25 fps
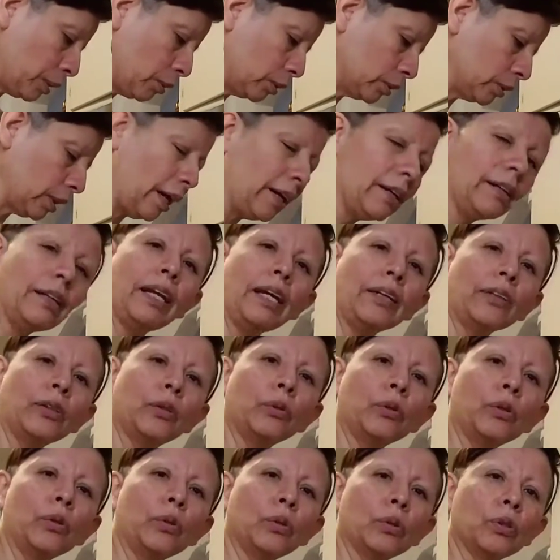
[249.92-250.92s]
because I like
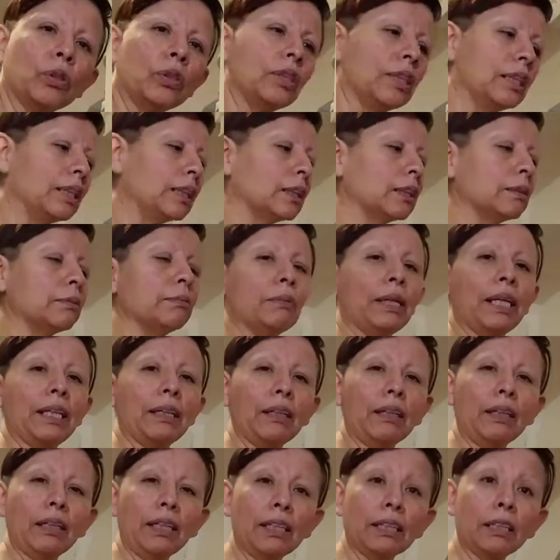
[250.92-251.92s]
to use this
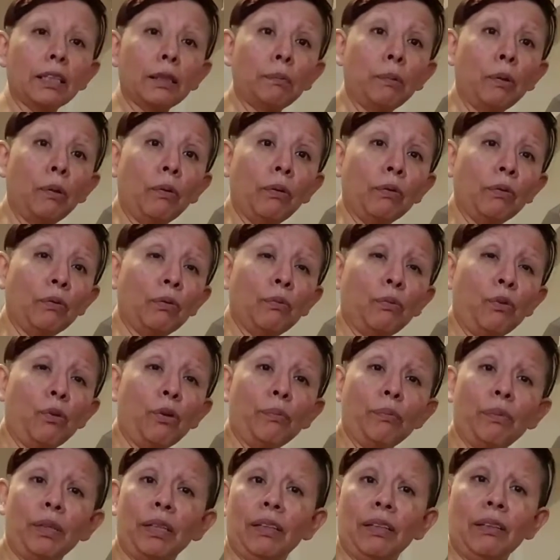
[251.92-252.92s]
metal spoon for
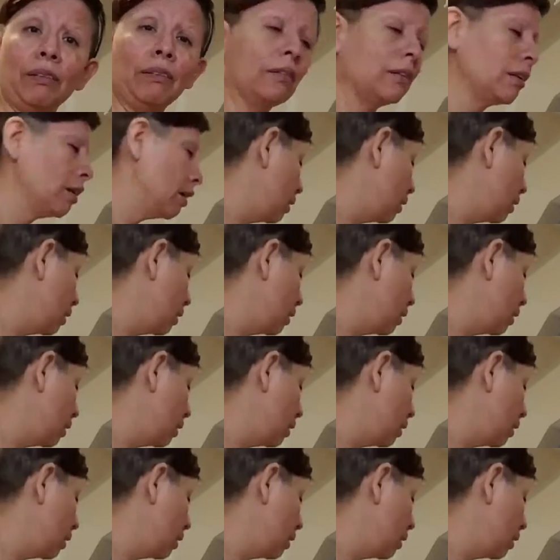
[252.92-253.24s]
me,